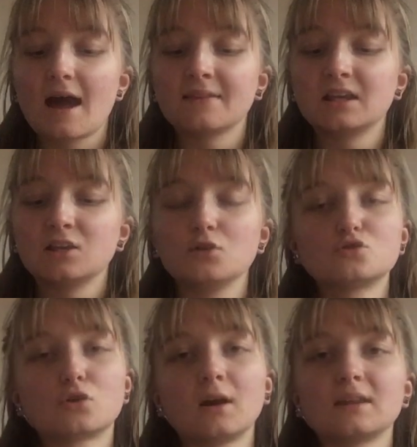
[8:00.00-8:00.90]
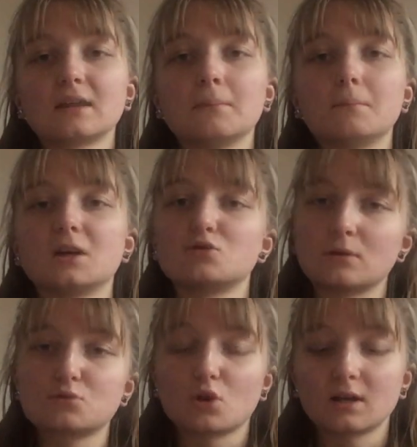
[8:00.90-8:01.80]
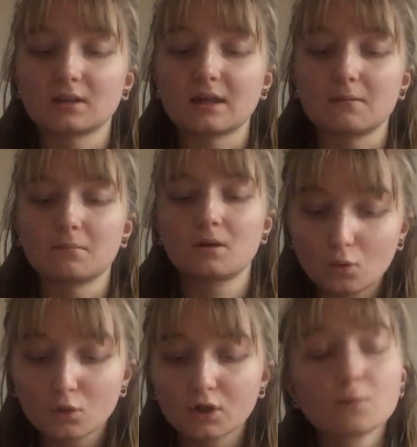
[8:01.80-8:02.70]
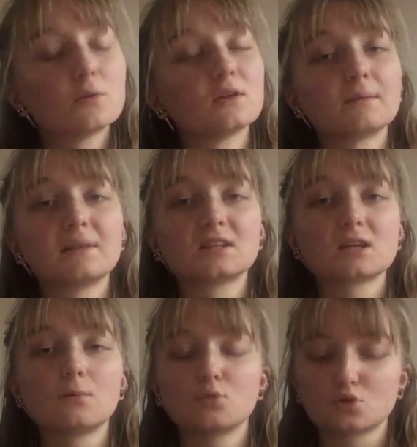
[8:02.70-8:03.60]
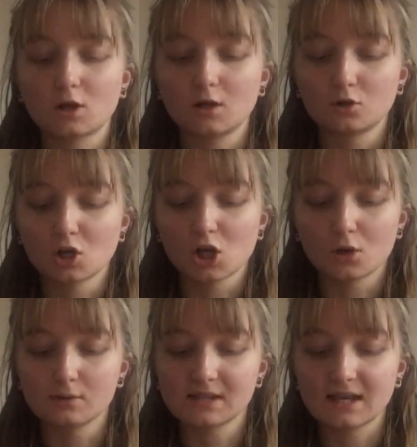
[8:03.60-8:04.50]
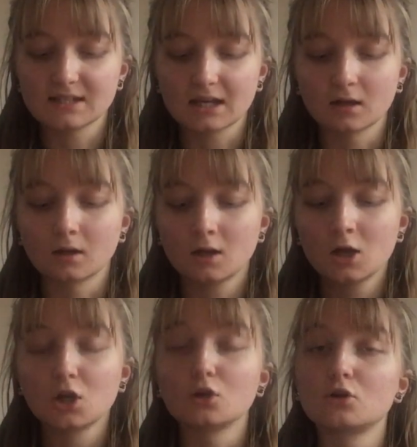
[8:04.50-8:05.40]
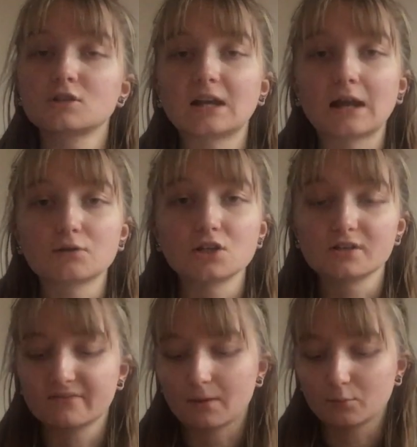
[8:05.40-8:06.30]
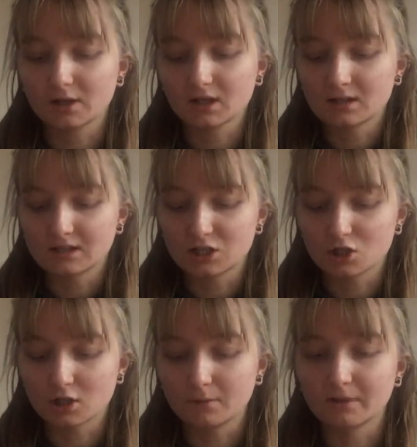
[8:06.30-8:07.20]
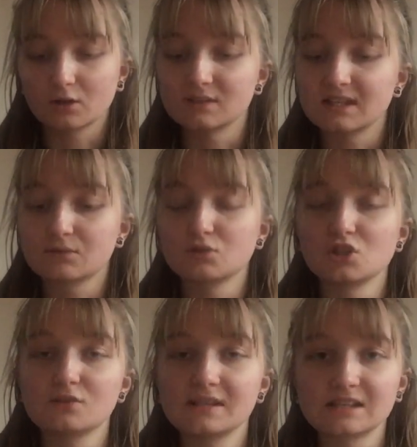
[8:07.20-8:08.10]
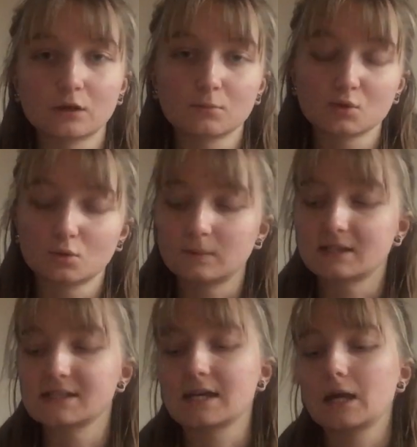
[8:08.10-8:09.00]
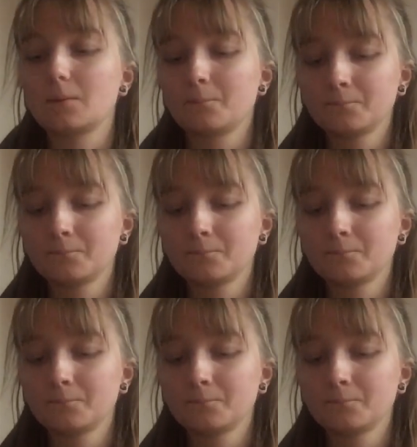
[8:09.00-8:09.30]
and then you dry them by drip drying them. Or you can put them in the tumble dryer on a low setting. You're not allowed to use fabric conditioner because this reduces their absorbency.